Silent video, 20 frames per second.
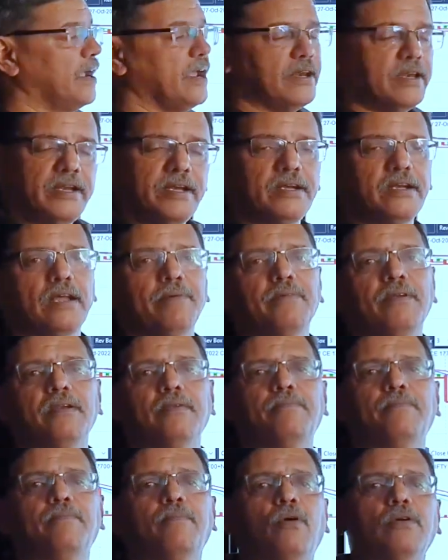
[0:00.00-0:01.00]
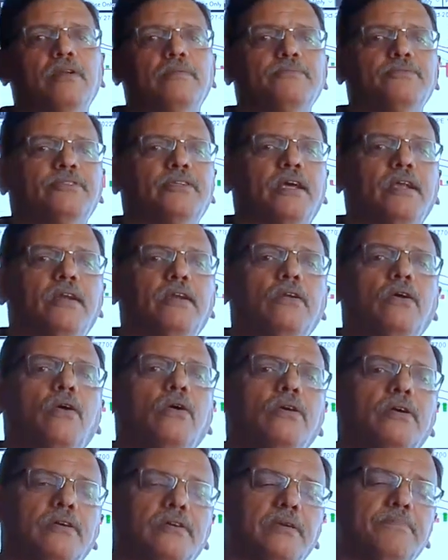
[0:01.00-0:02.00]
Any double bottom sell
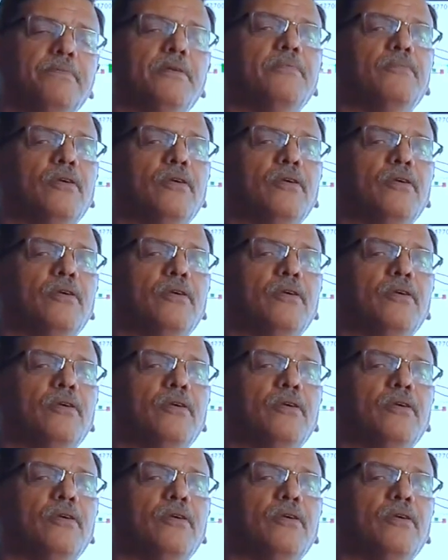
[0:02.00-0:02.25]
or a triple